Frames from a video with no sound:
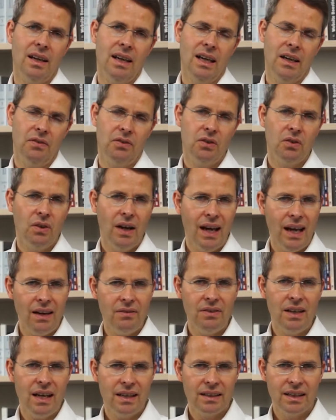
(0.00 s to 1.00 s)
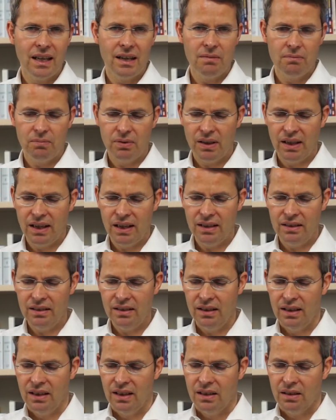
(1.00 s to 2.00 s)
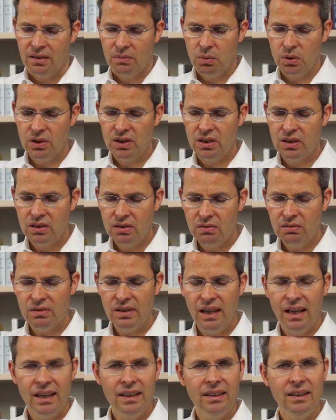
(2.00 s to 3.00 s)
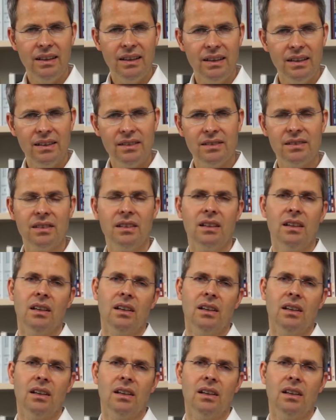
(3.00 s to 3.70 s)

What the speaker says: If you have that game plan, what you do then is